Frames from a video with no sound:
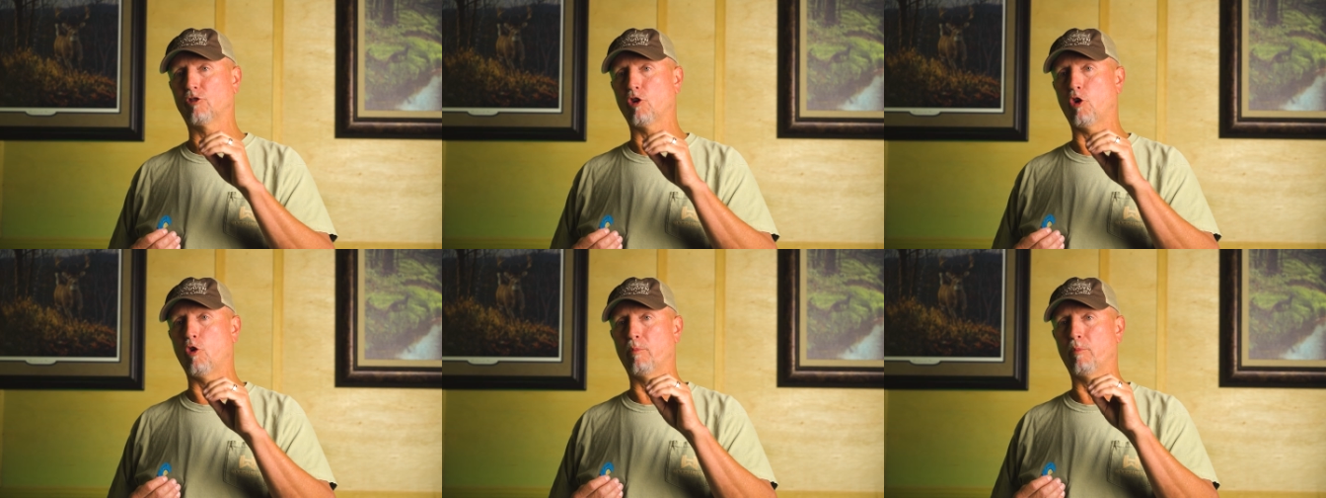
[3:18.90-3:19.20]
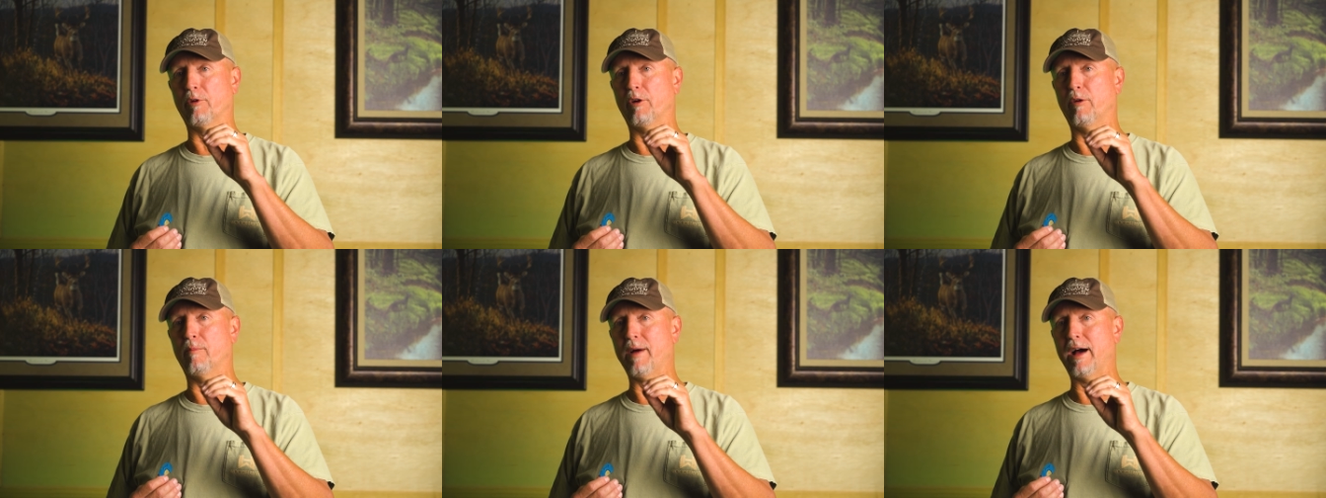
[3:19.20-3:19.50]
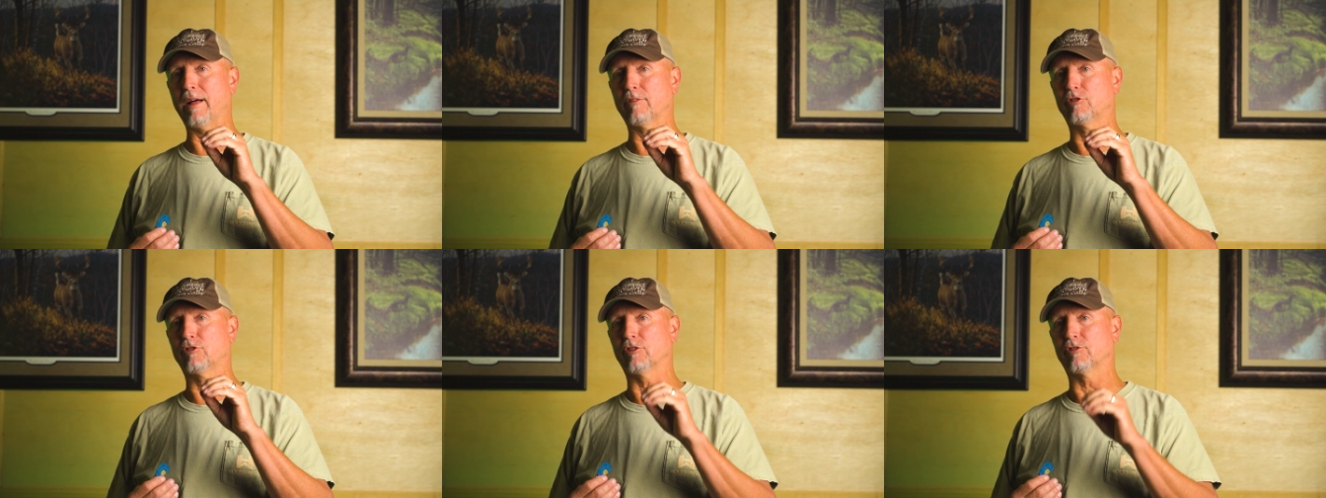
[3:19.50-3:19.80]
to open her
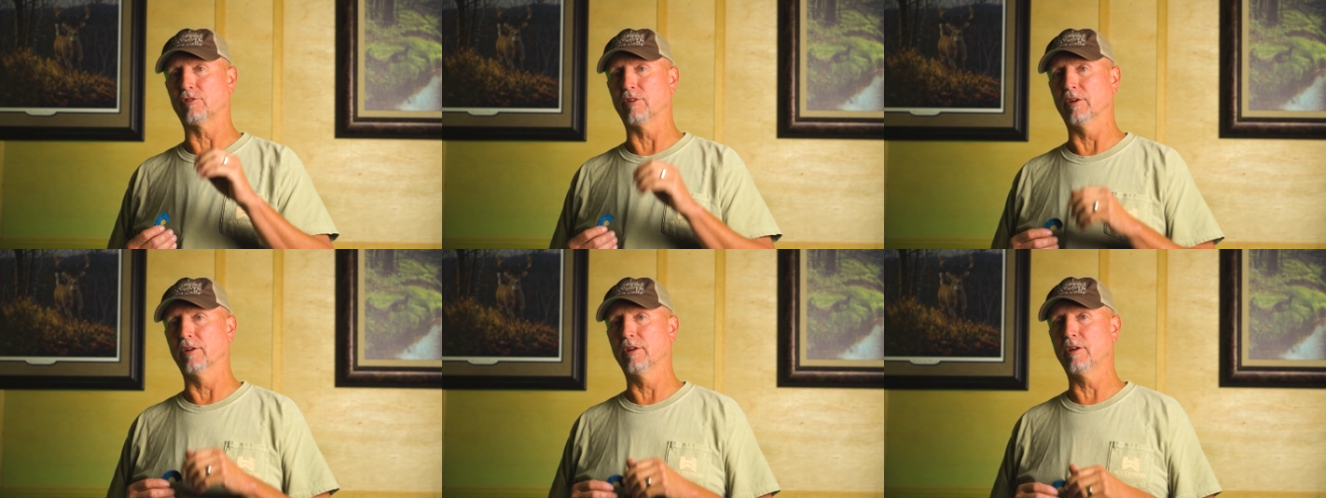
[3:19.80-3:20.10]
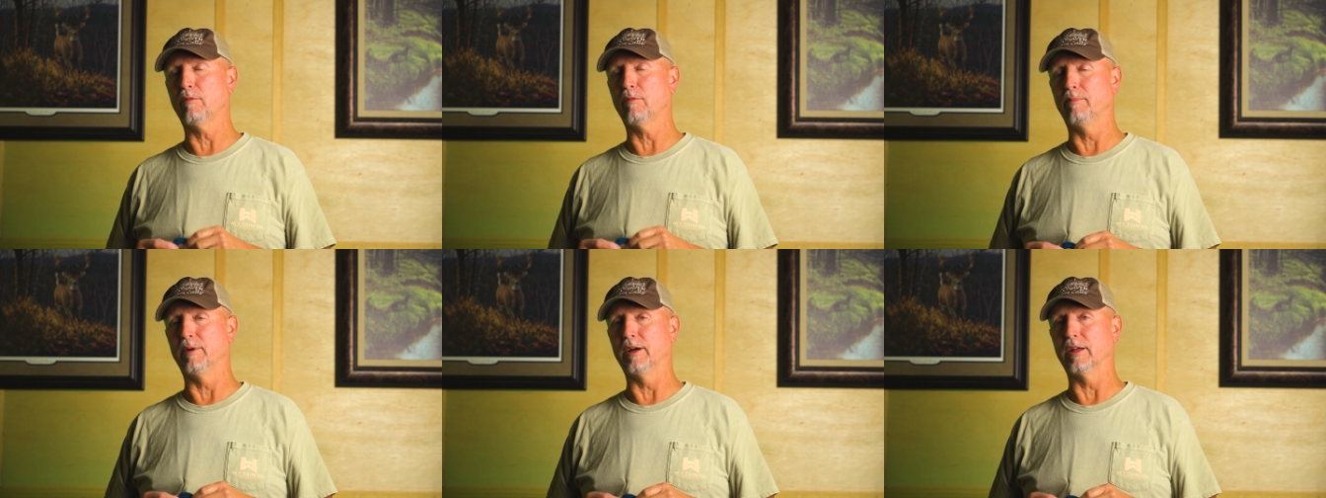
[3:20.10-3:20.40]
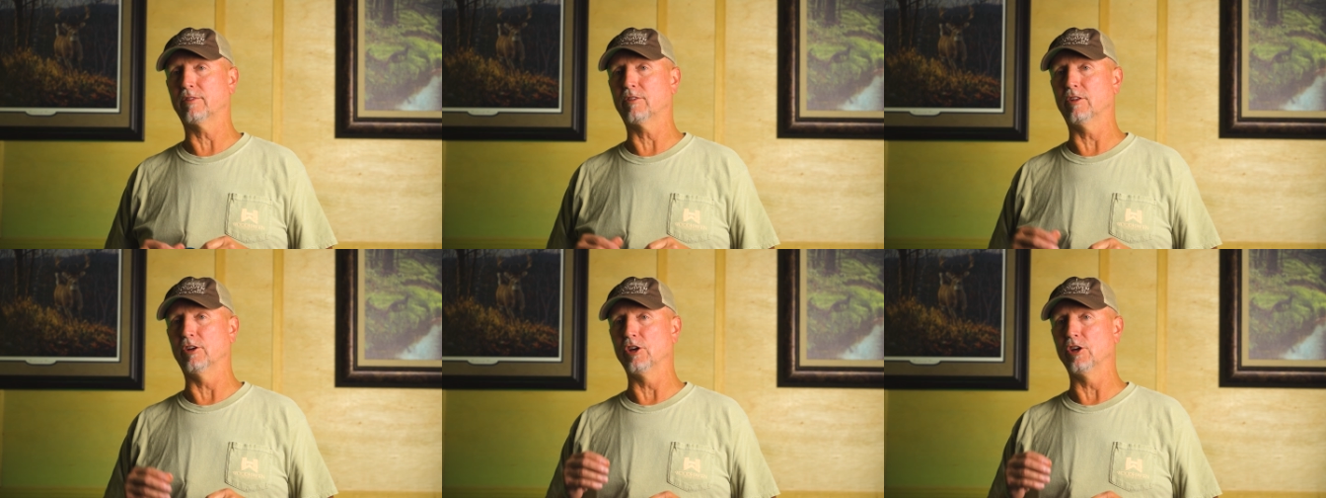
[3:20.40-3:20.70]
mouth just a little
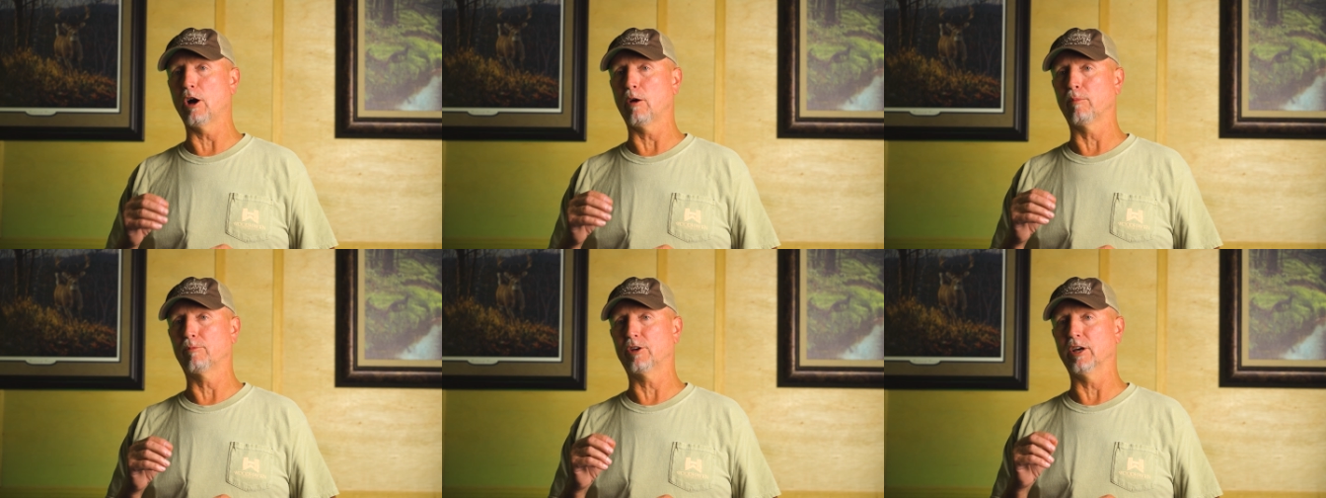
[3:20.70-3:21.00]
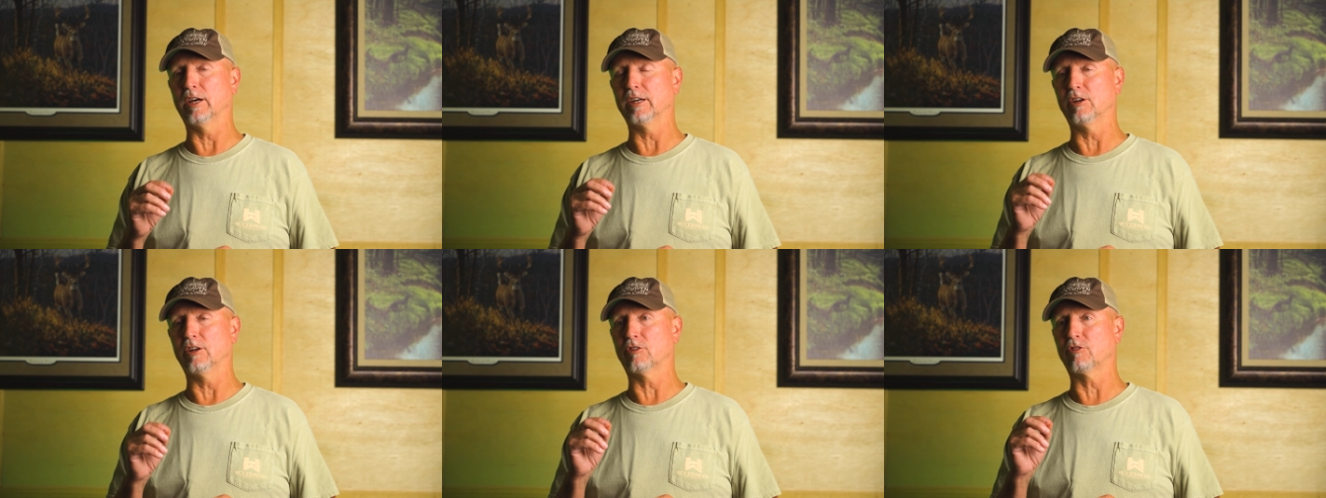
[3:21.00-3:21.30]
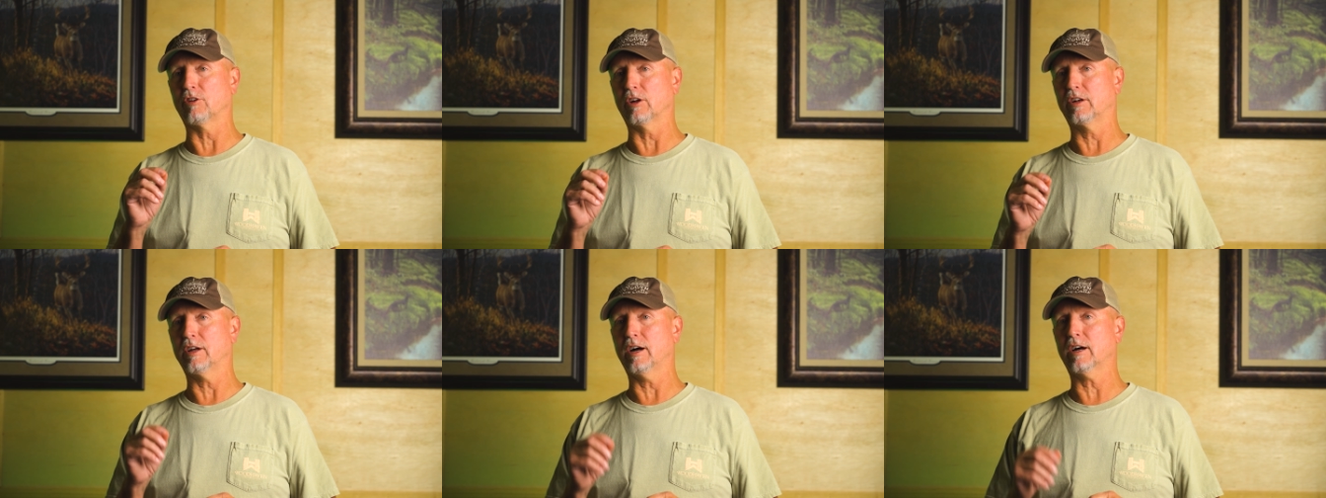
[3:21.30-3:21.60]
bit, the yelps get just
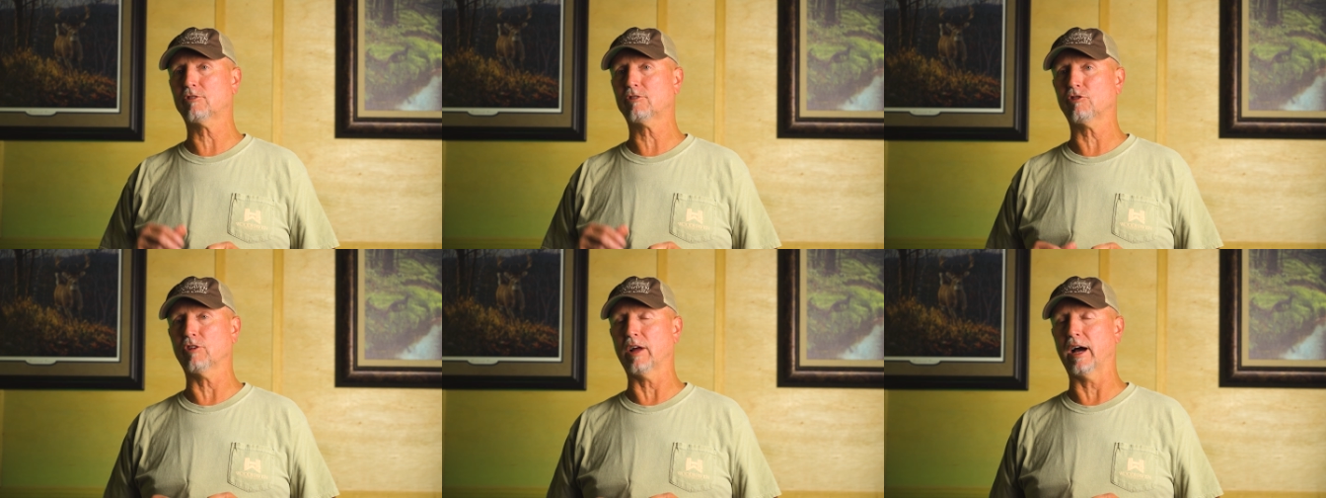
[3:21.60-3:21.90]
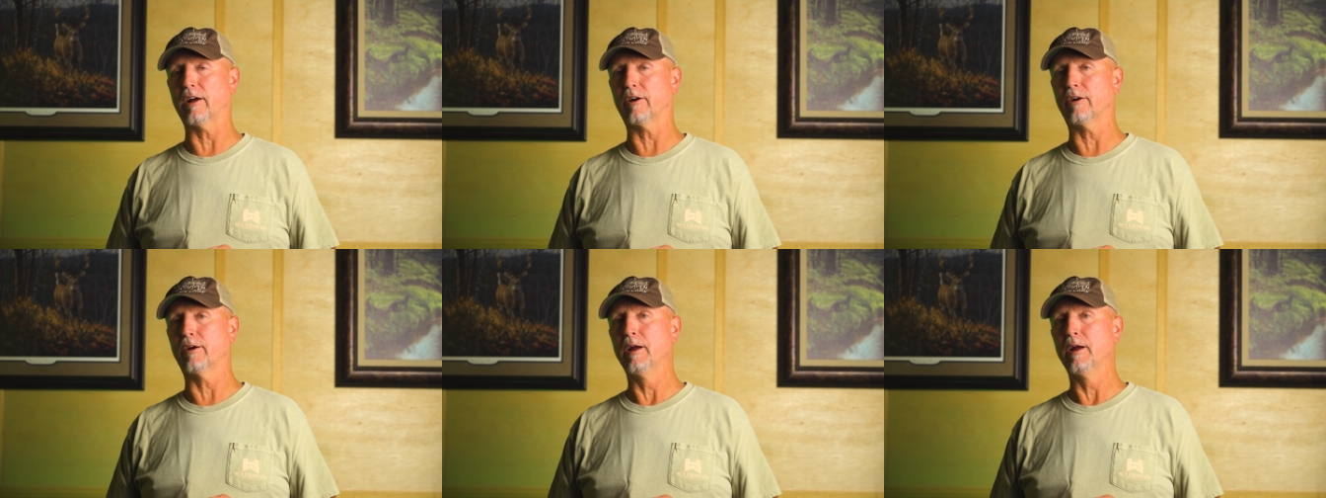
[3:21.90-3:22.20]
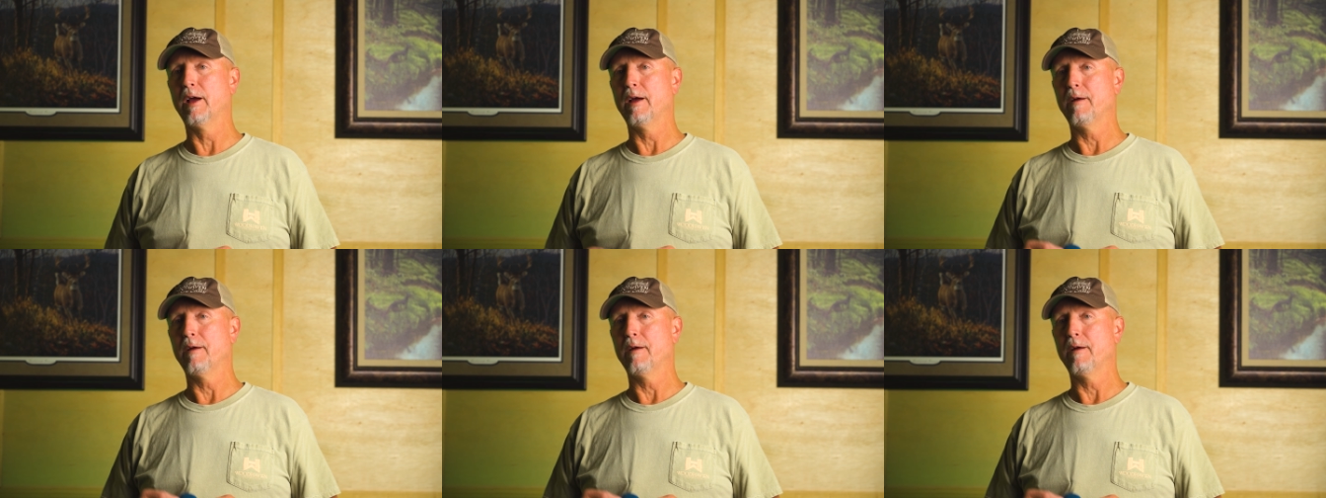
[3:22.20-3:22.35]
a touch louder,